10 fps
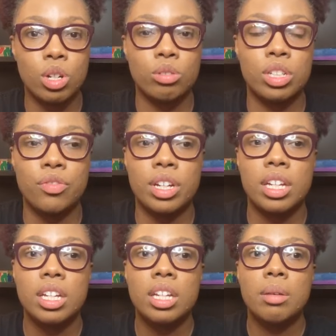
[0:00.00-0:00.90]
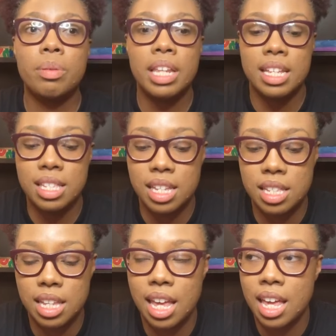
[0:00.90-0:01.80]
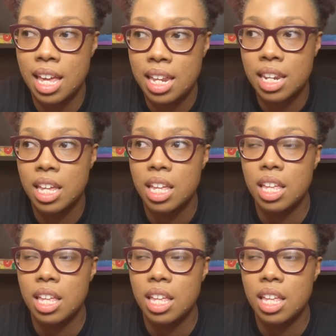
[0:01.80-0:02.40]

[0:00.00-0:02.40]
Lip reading: different places in